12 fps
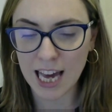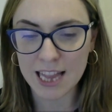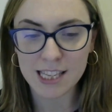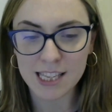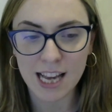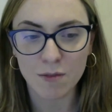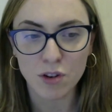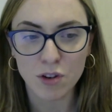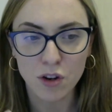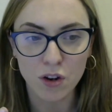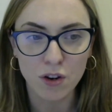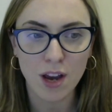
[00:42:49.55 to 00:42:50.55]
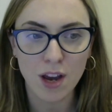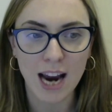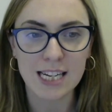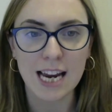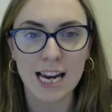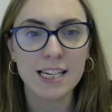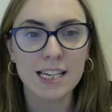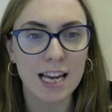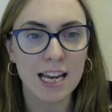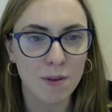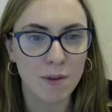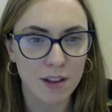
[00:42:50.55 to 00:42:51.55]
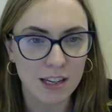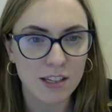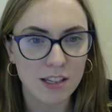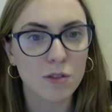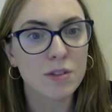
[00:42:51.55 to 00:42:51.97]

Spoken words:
gain this kind of new identity where they